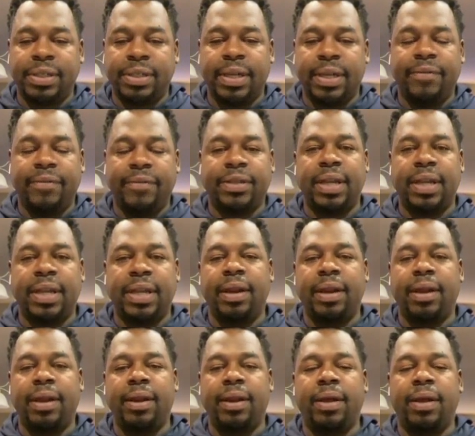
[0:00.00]

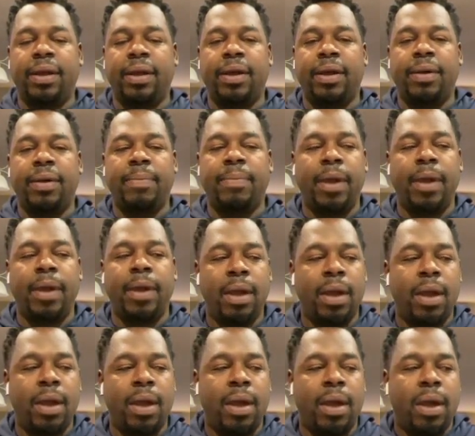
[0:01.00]
devastated. Um,
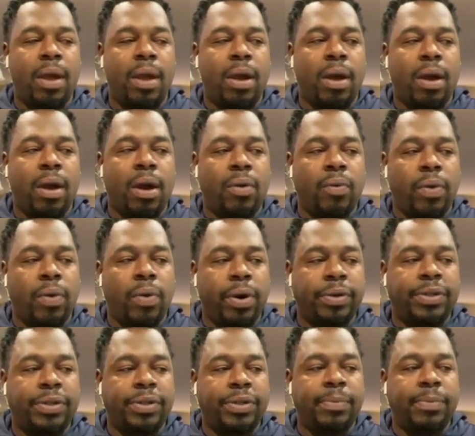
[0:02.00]
her
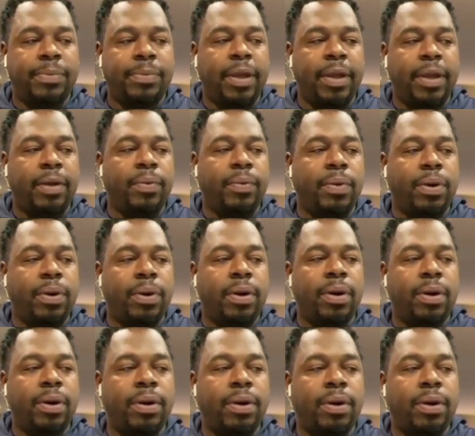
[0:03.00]
words to me
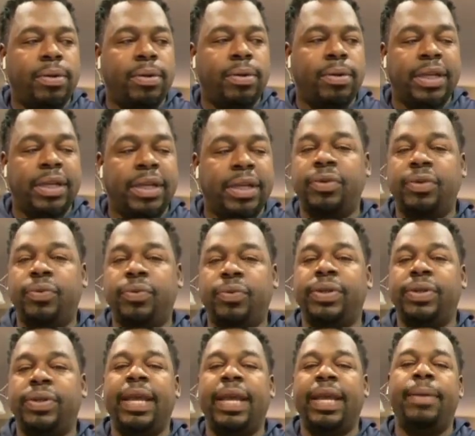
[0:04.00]
were that she
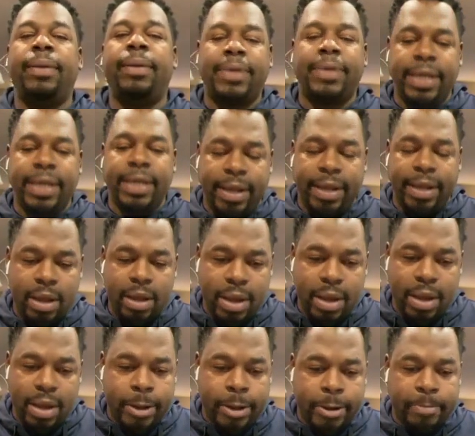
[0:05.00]
was empty,
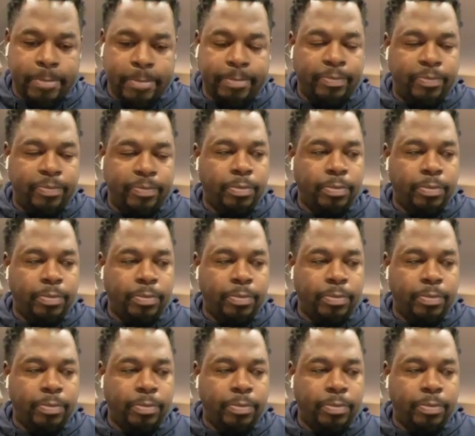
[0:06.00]
um,